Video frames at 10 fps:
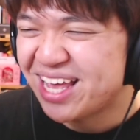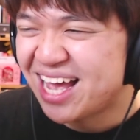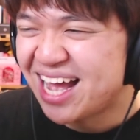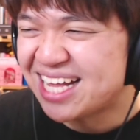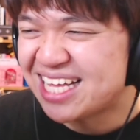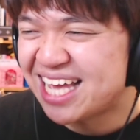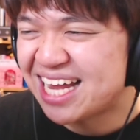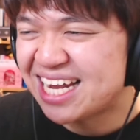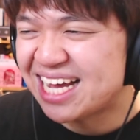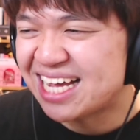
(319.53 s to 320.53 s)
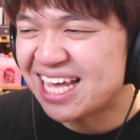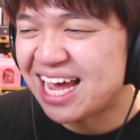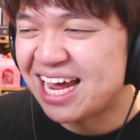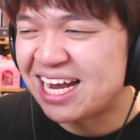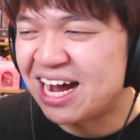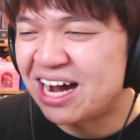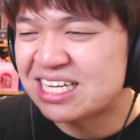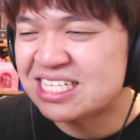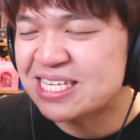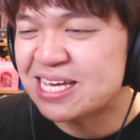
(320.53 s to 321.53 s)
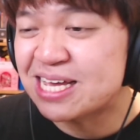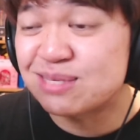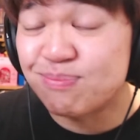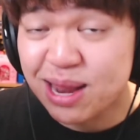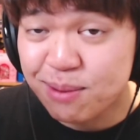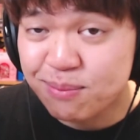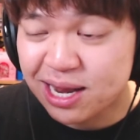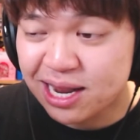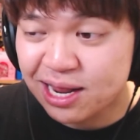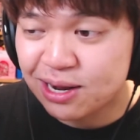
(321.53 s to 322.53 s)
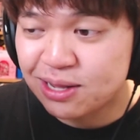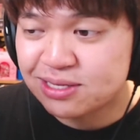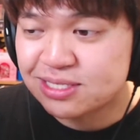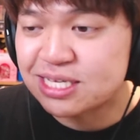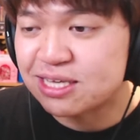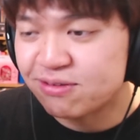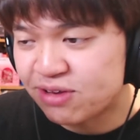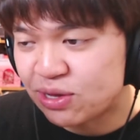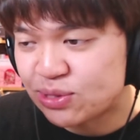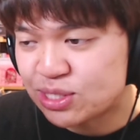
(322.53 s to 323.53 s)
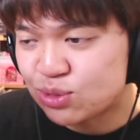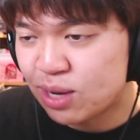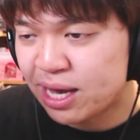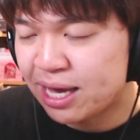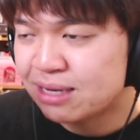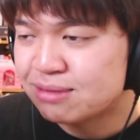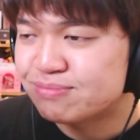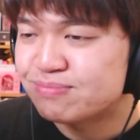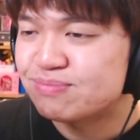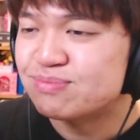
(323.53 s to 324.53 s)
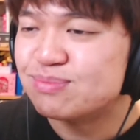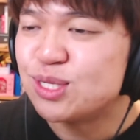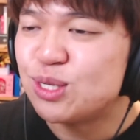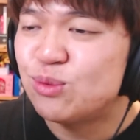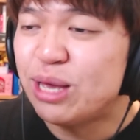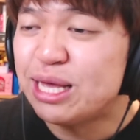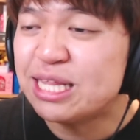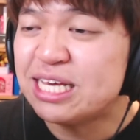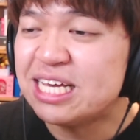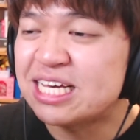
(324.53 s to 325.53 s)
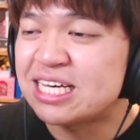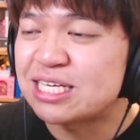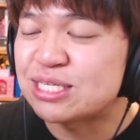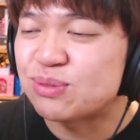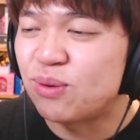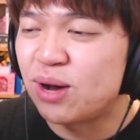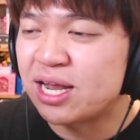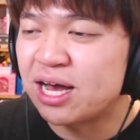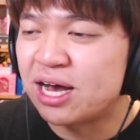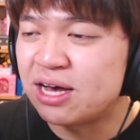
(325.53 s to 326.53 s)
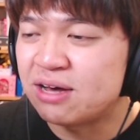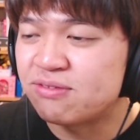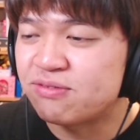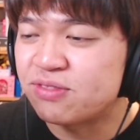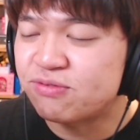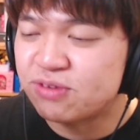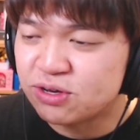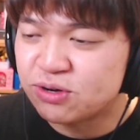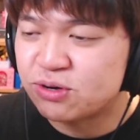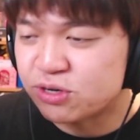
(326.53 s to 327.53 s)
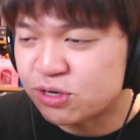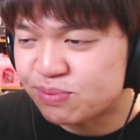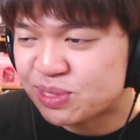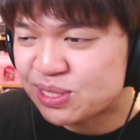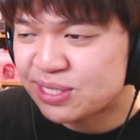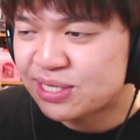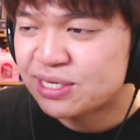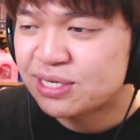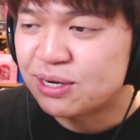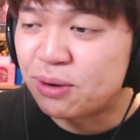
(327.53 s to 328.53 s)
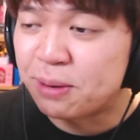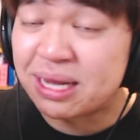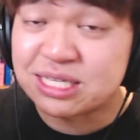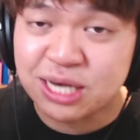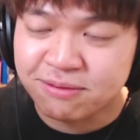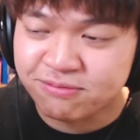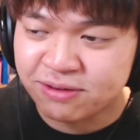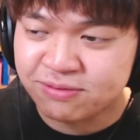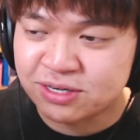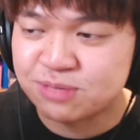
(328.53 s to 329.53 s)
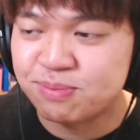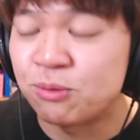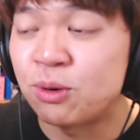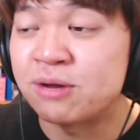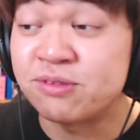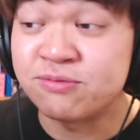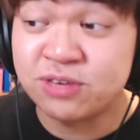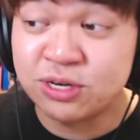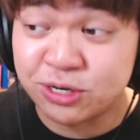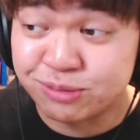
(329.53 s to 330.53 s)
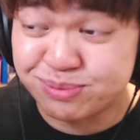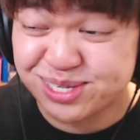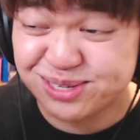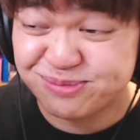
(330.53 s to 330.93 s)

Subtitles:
And yet again, honestly, it's been a minute since I felt this way. Weeekly is one of the few groups, one of my top favorites, but one of the few groups